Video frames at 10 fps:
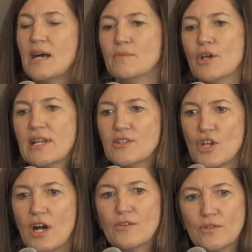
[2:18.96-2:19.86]
early
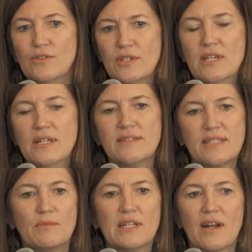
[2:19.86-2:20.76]
childhood,
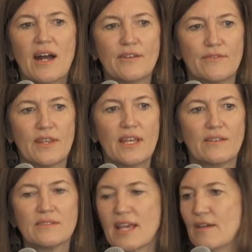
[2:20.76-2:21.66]
similar kind of
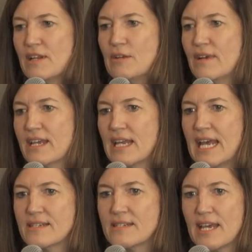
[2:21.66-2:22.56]
things, heavily
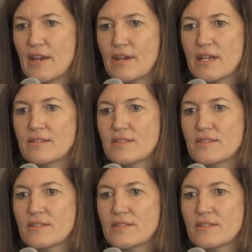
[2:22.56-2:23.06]
regulated areas.